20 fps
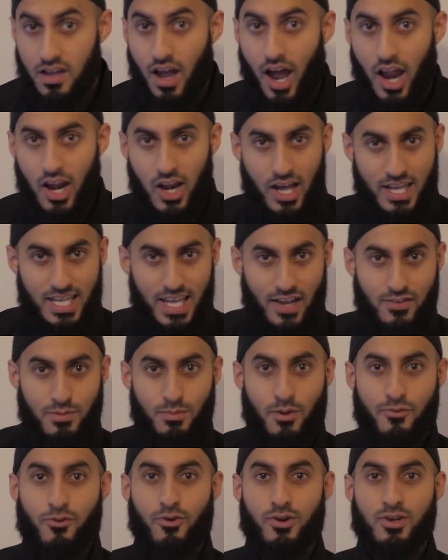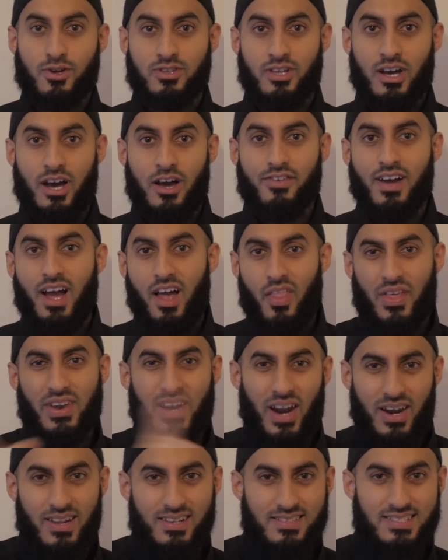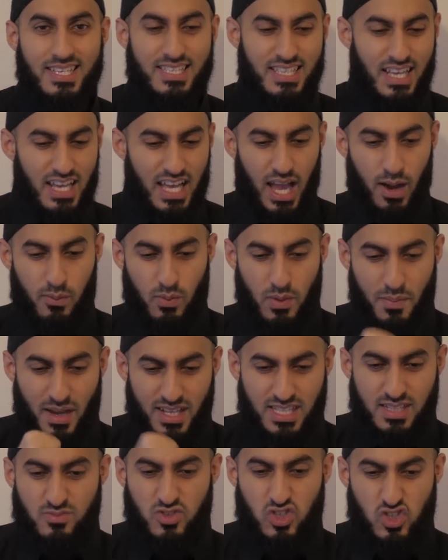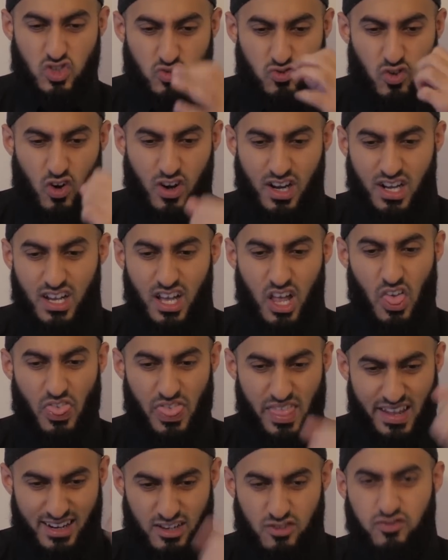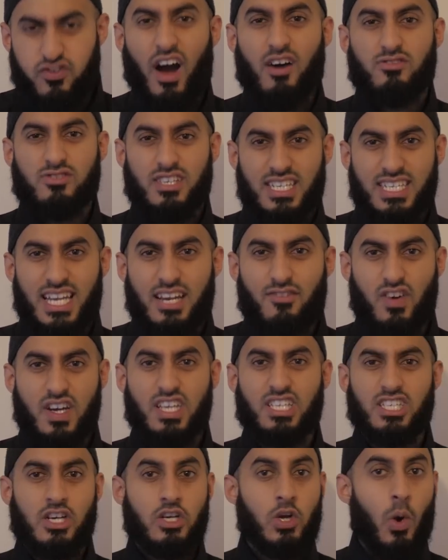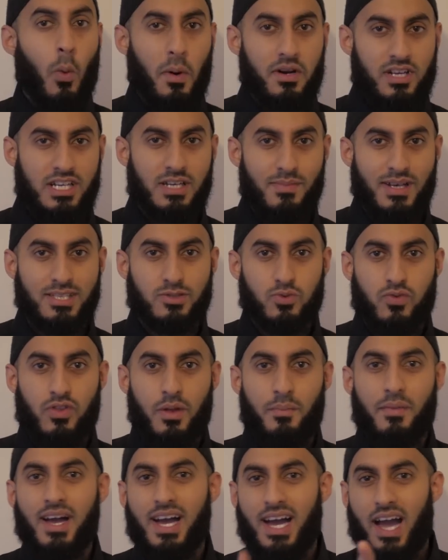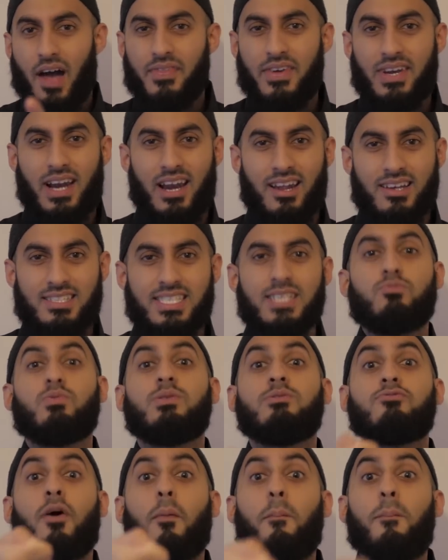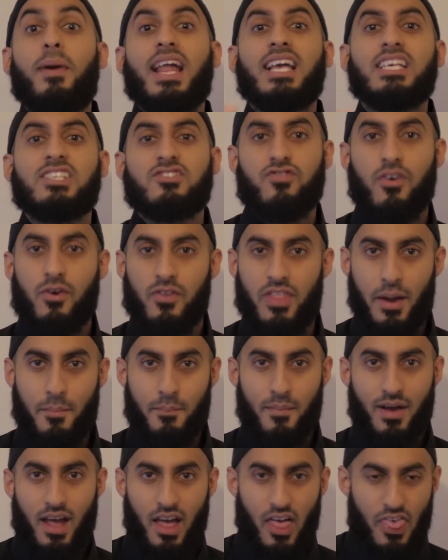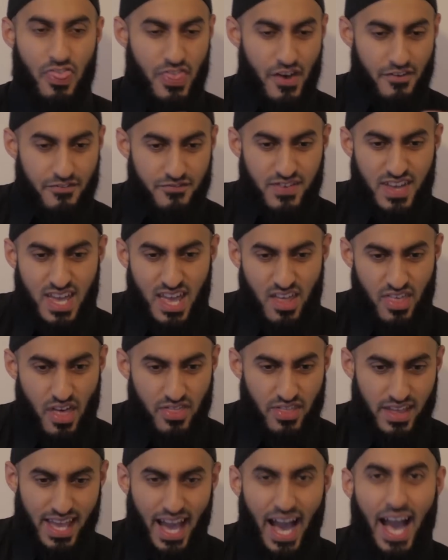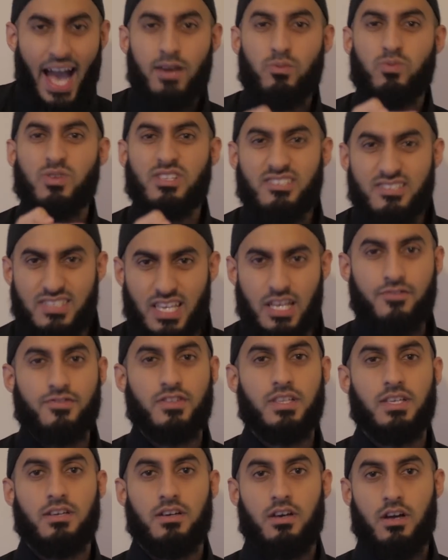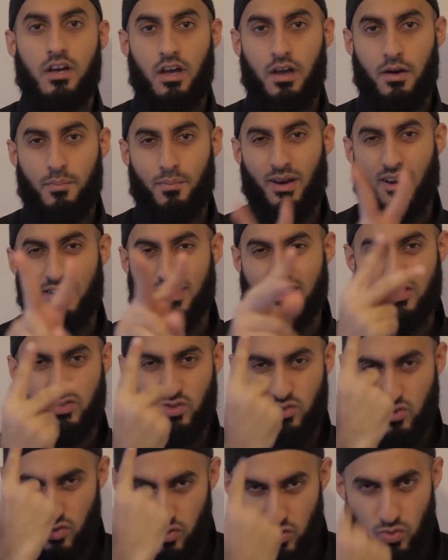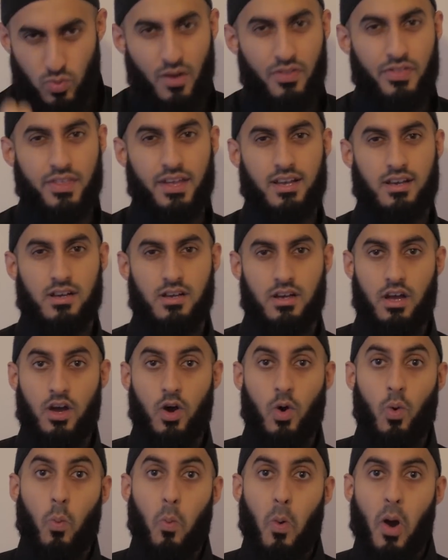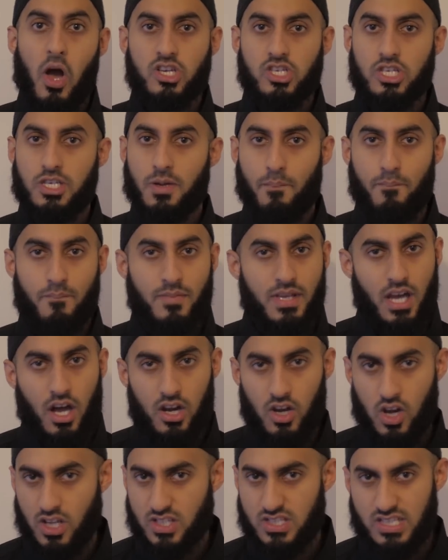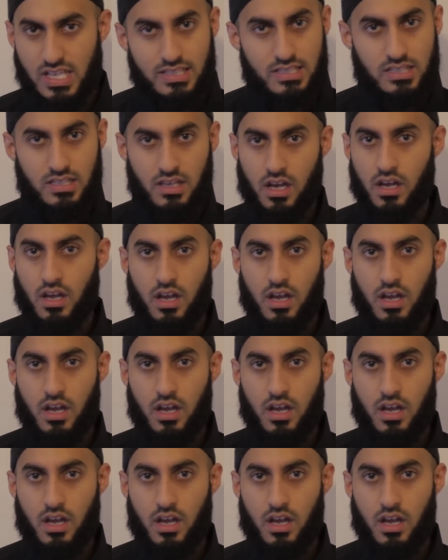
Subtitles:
Allah gave them authority on the earth. Then Allah says, and we made them strong, grounded in their religion. No one could mess with them. And then Allah said, we replaced for them the fear that they had with safety. But Allah says, you need to do one thing. Worship me, Allah says.